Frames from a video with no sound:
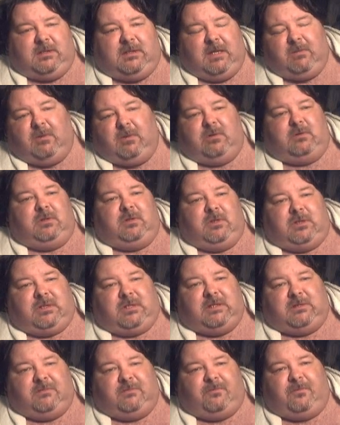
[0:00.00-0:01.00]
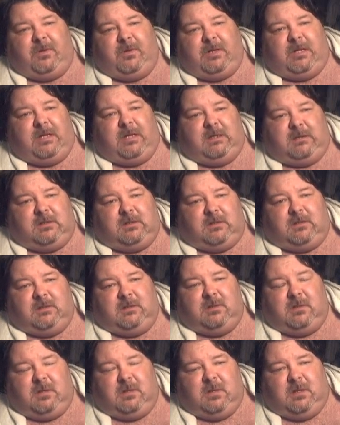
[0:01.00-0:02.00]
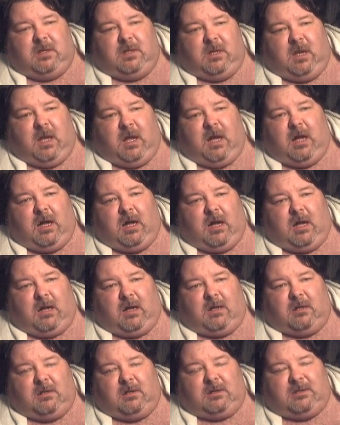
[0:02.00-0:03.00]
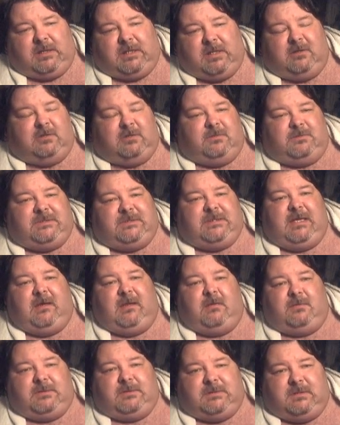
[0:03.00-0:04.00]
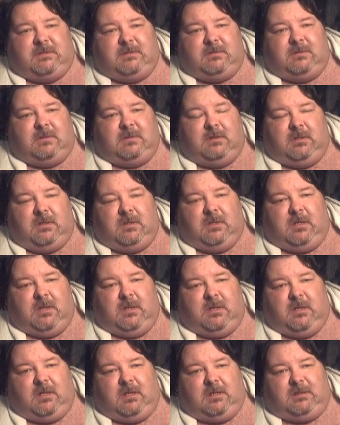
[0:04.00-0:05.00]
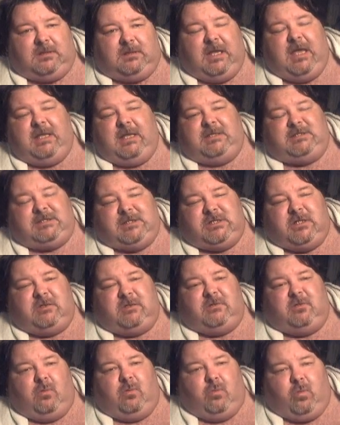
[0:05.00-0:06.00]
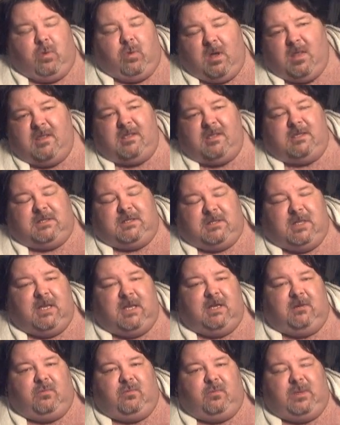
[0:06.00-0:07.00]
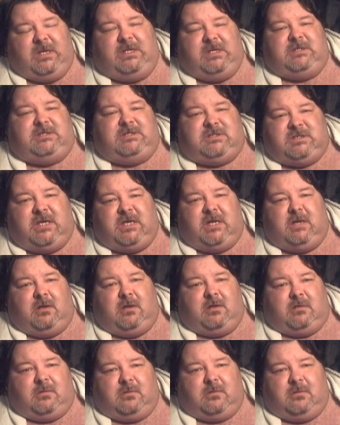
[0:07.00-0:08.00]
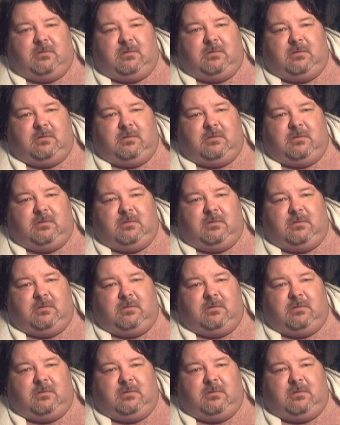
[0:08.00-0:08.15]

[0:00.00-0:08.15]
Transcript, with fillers: They weren't looking to friggin' uh, kill themselves. They share the one thing we share.